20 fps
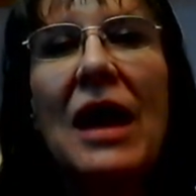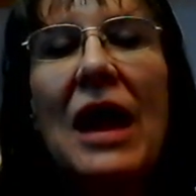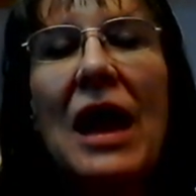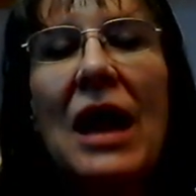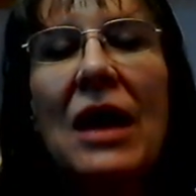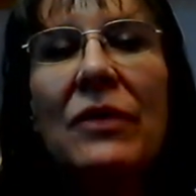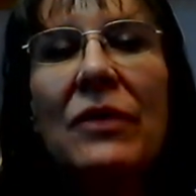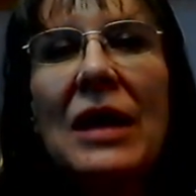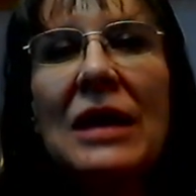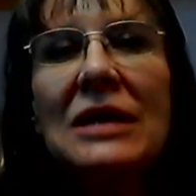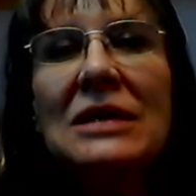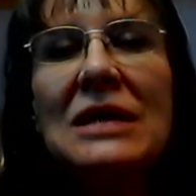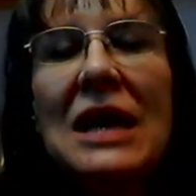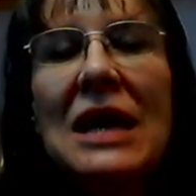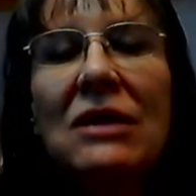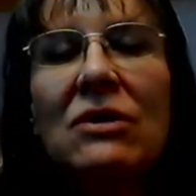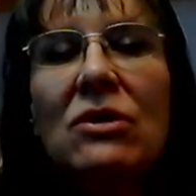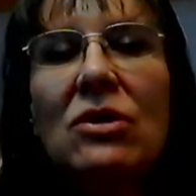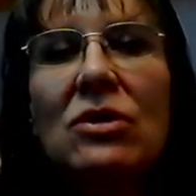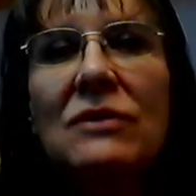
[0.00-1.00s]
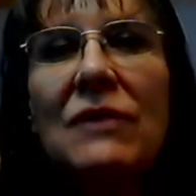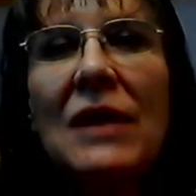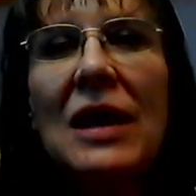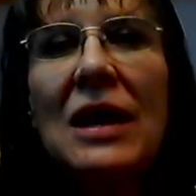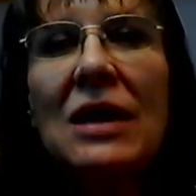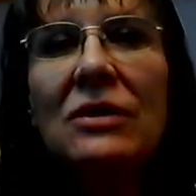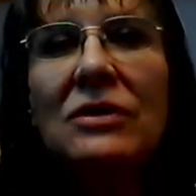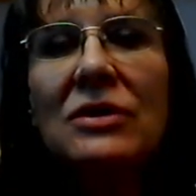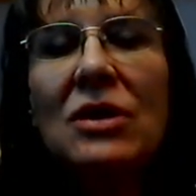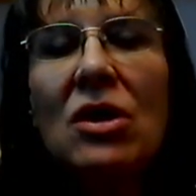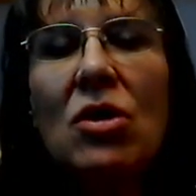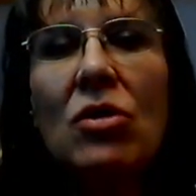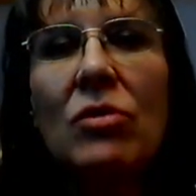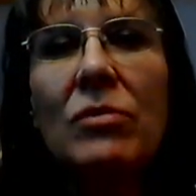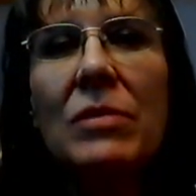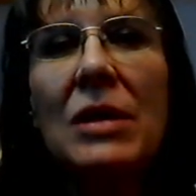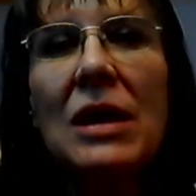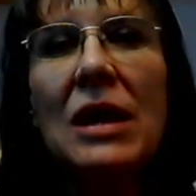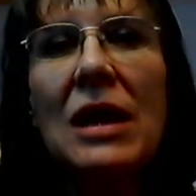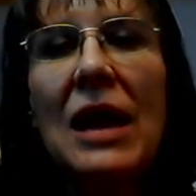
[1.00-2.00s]
and they take those vials
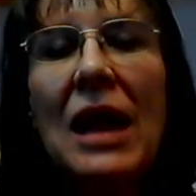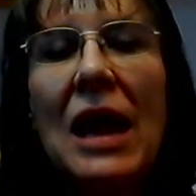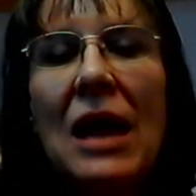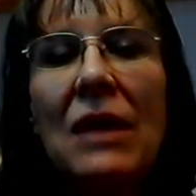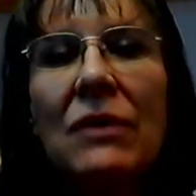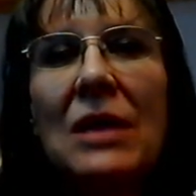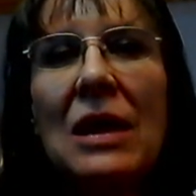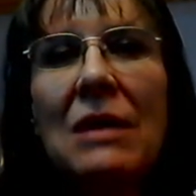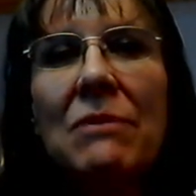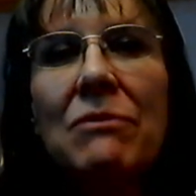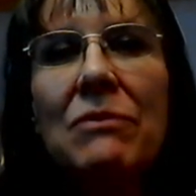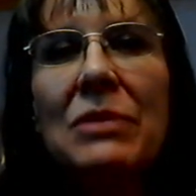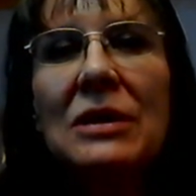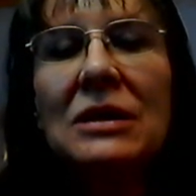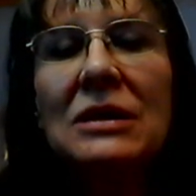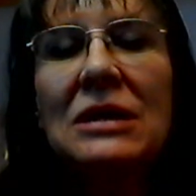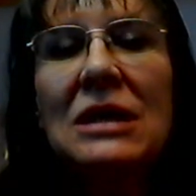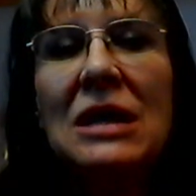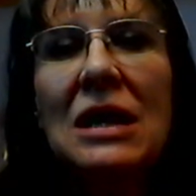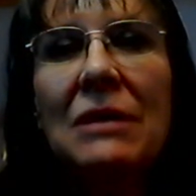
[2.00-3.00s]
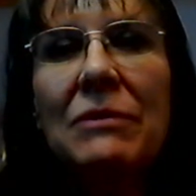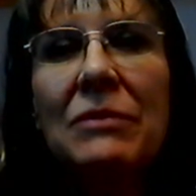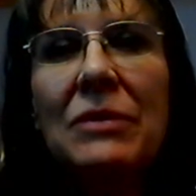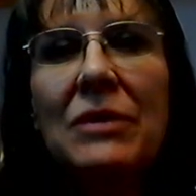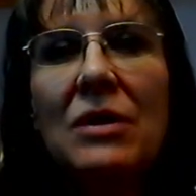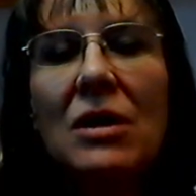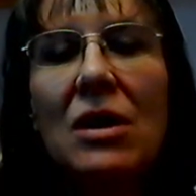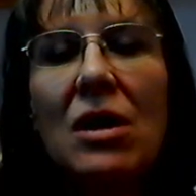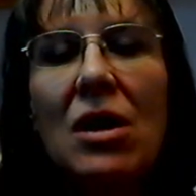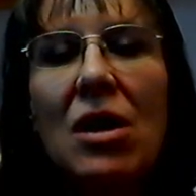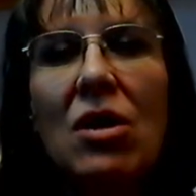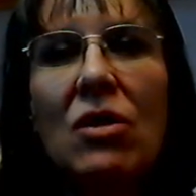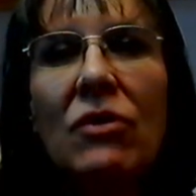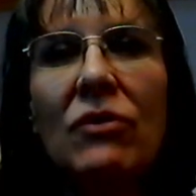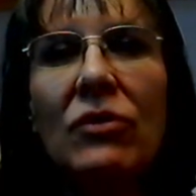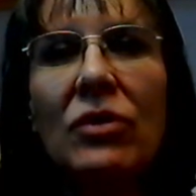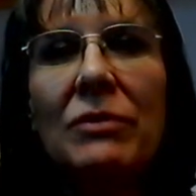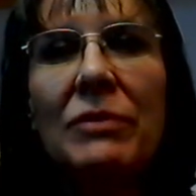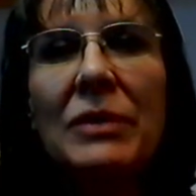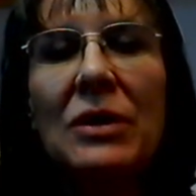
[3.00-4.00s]
home and they build up
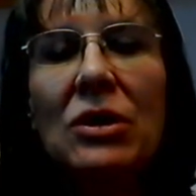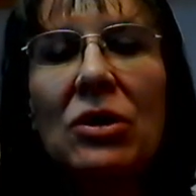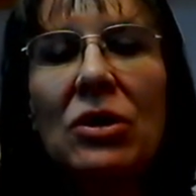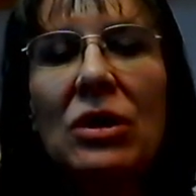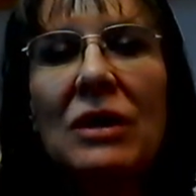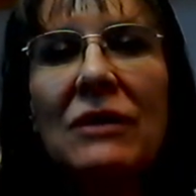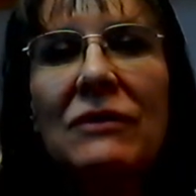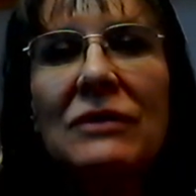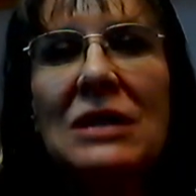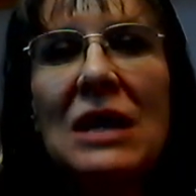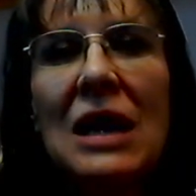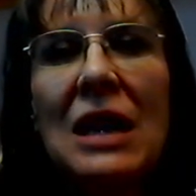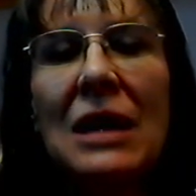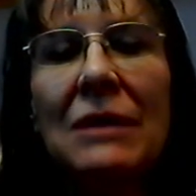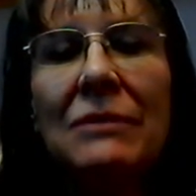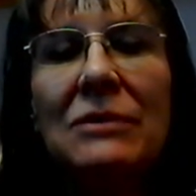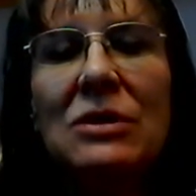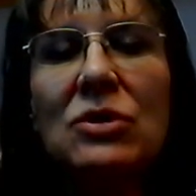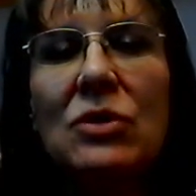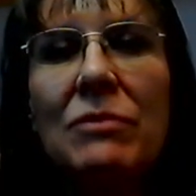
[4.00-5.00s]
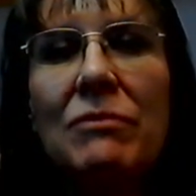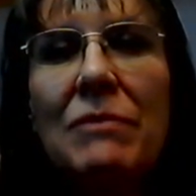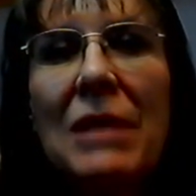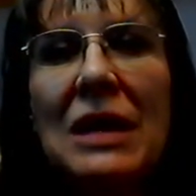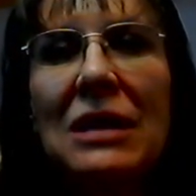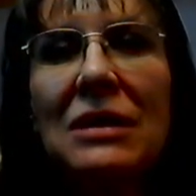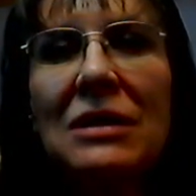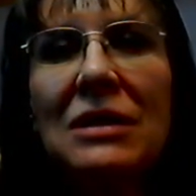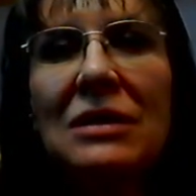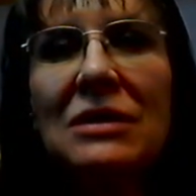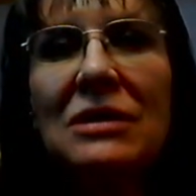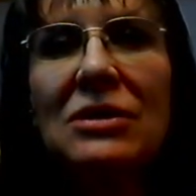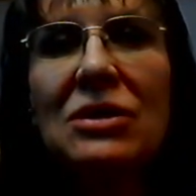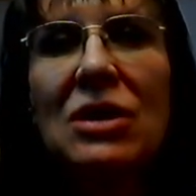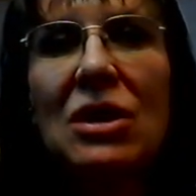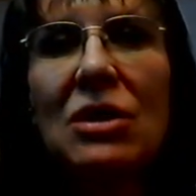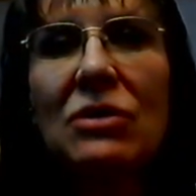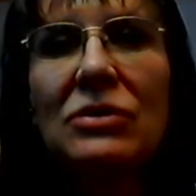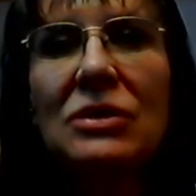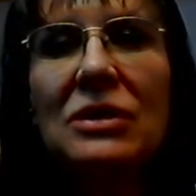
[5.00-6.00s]
over a period of time to a maintenance
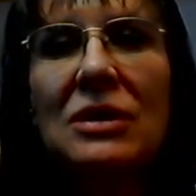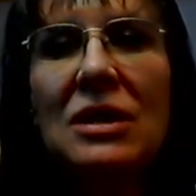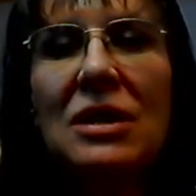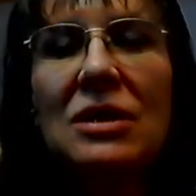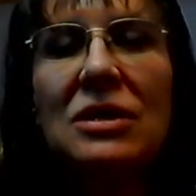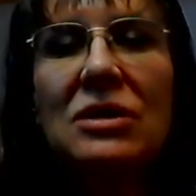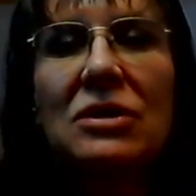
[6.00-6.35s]
dose.